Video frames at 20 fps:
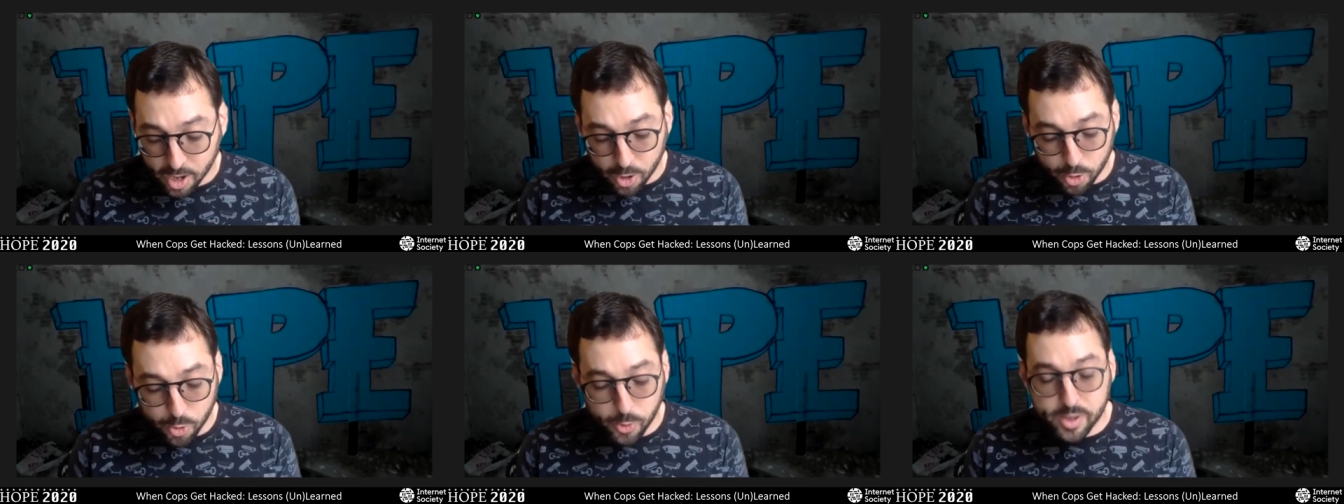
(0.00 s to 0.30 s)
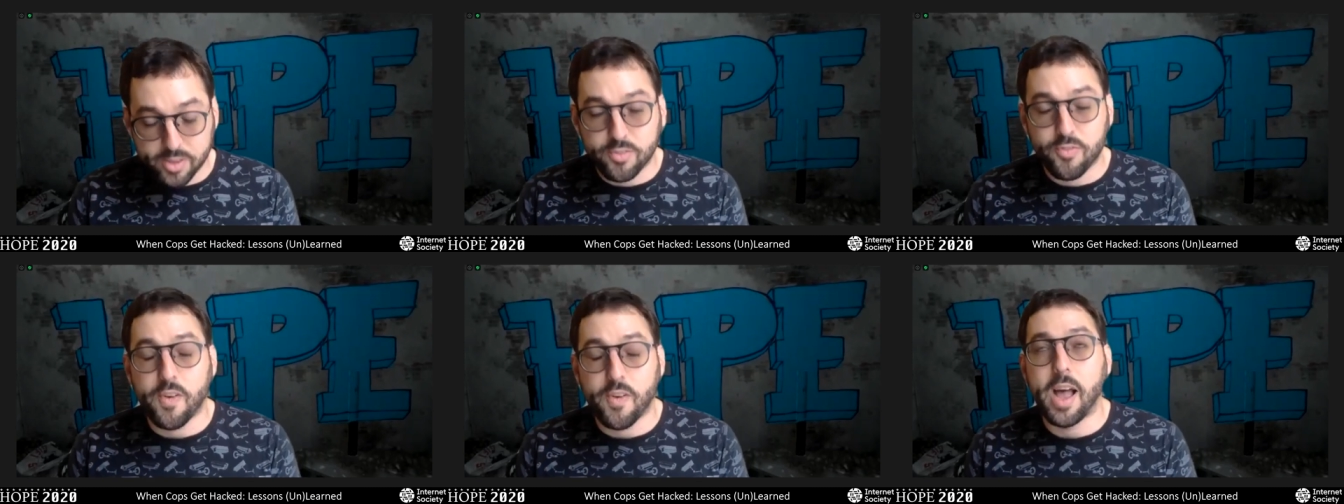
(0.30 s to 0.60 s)
who
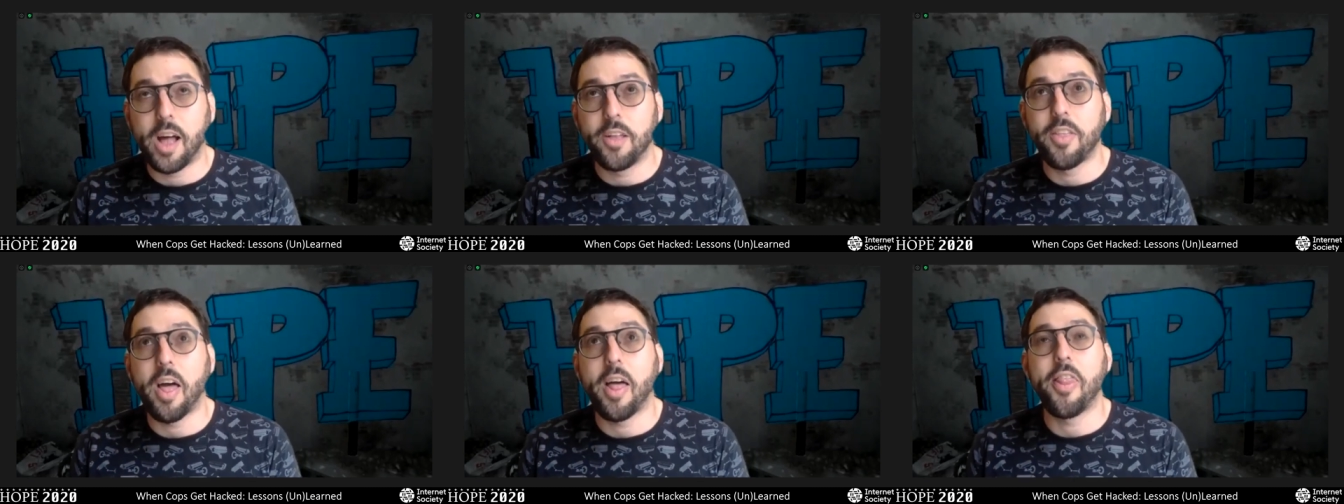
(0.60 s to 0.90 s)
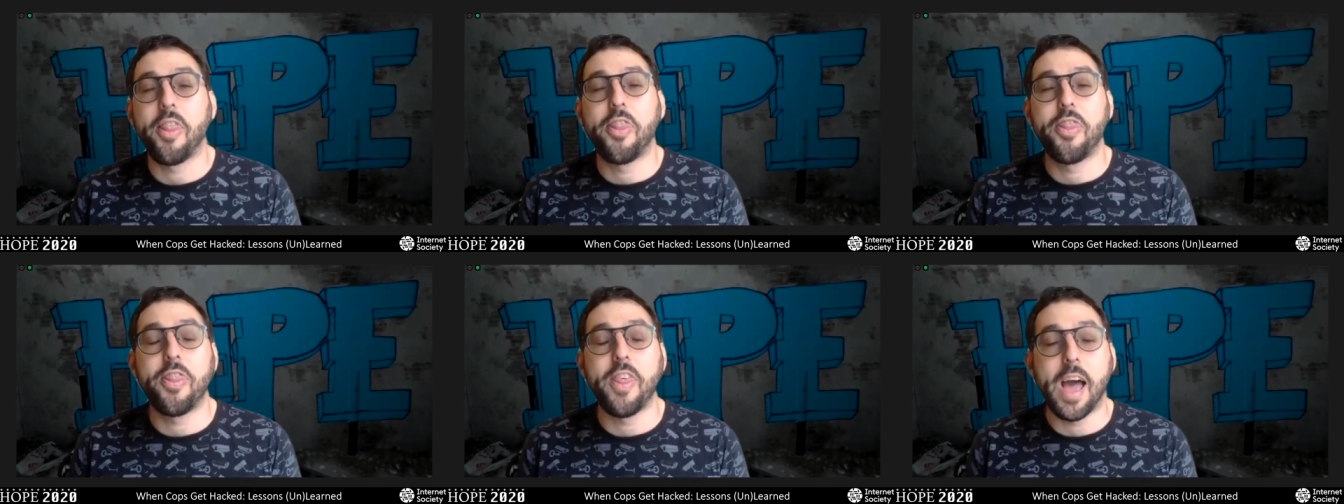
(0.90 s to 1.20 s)
has filed
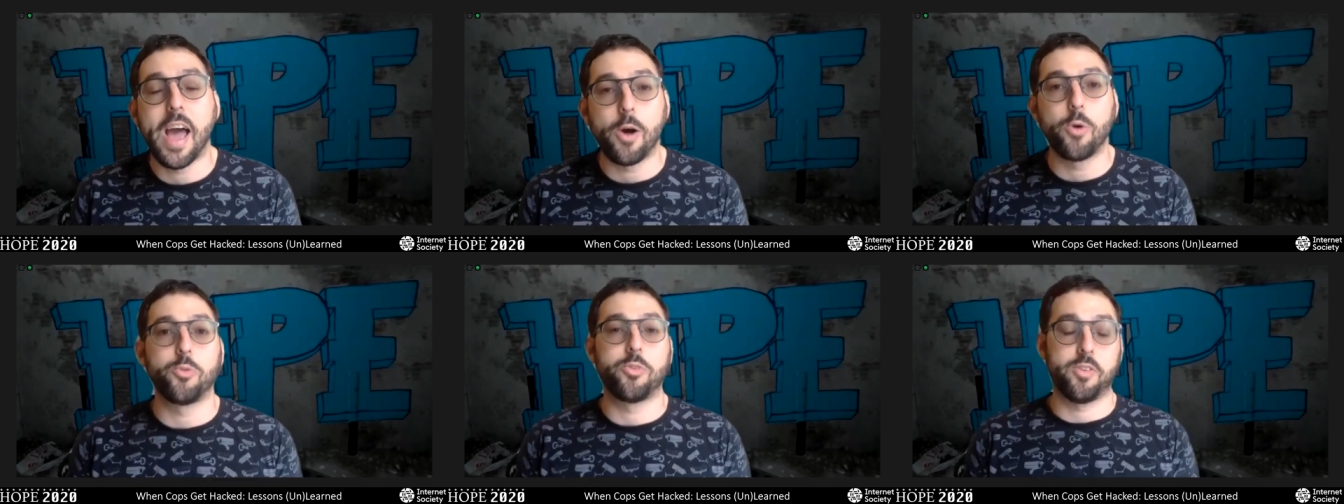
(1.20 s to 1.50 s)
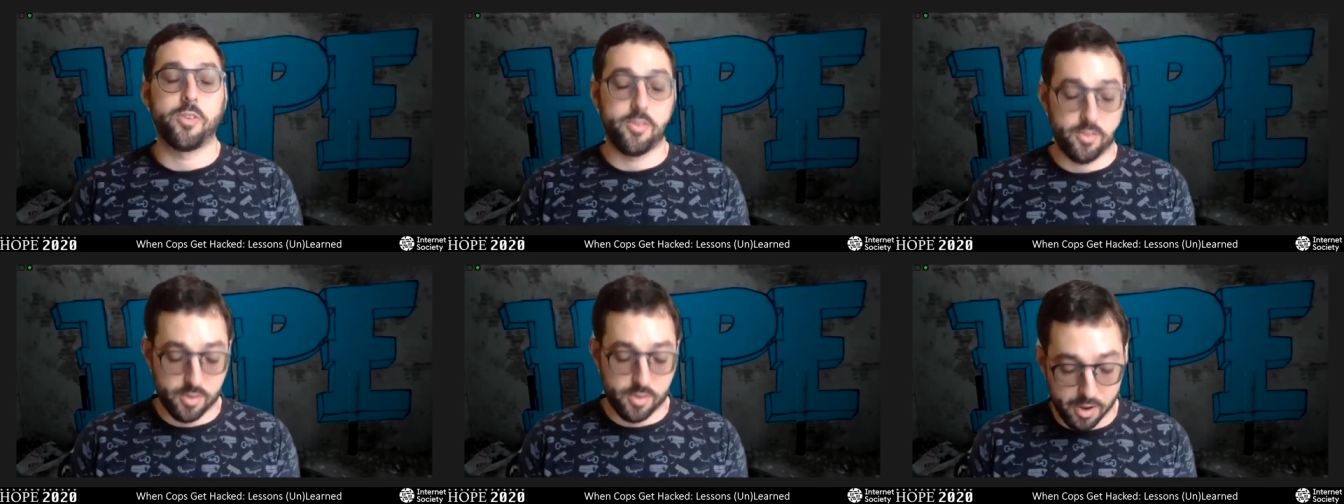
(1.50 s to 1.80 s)

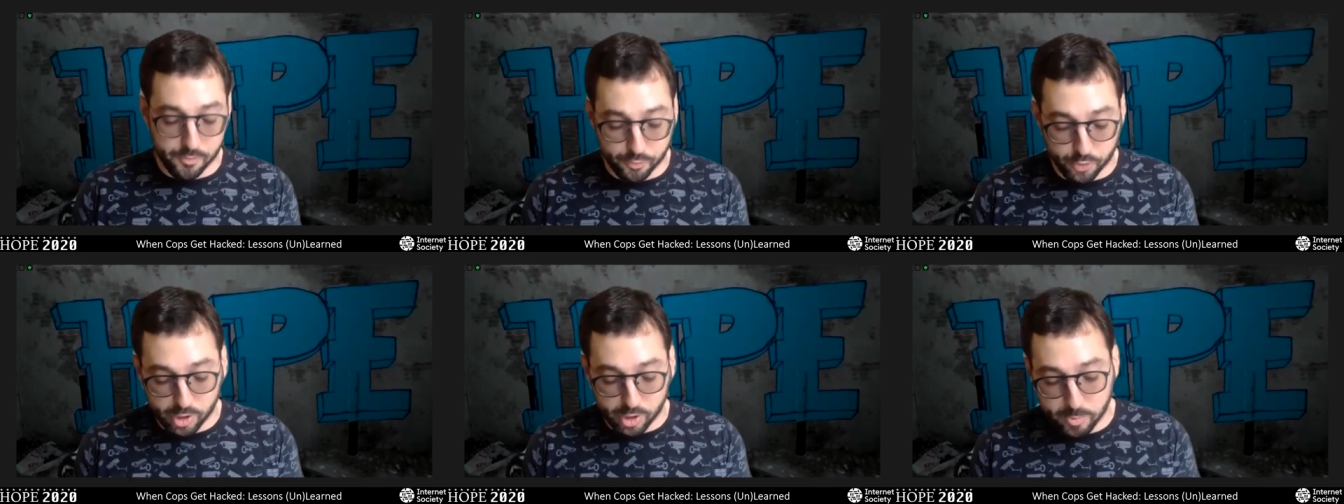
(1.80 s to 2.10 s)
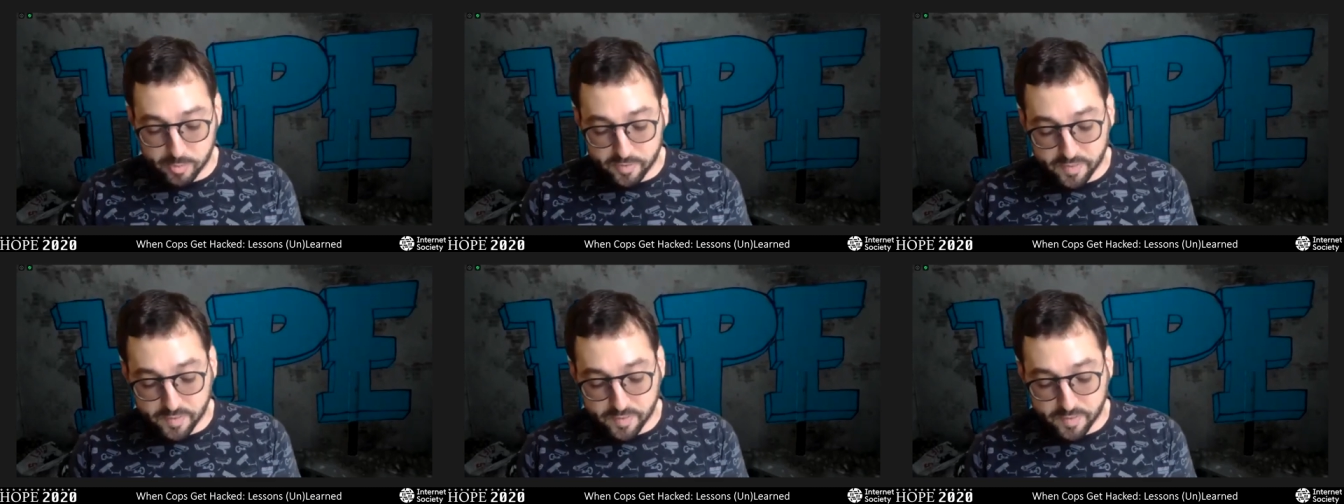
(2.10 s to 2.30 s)
thousands of Freedom of